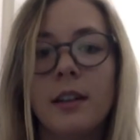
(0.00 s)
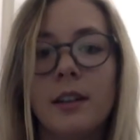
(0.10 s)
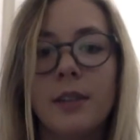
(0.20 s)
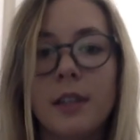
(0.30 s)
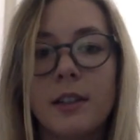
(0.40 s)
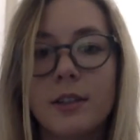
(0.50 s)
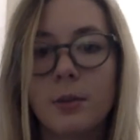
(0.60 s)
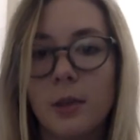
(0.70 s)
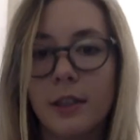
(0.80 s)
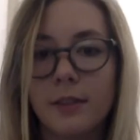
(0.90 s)
given that its
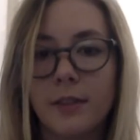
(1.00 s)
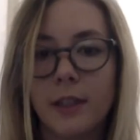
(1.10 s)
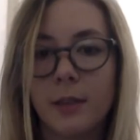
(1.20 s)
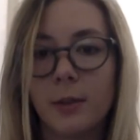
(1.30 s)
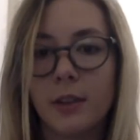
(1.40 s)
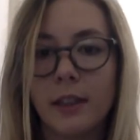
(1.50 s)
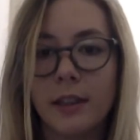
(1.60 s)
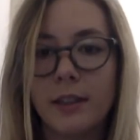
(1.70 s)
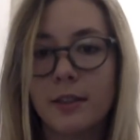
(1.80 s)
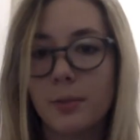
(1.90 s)
quantifiable
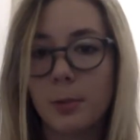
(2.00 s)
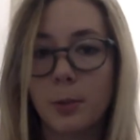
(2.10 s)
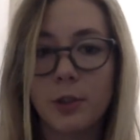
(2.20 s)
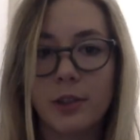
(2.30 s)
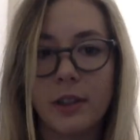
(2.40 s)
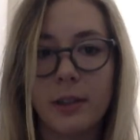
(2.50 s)
and disproportionate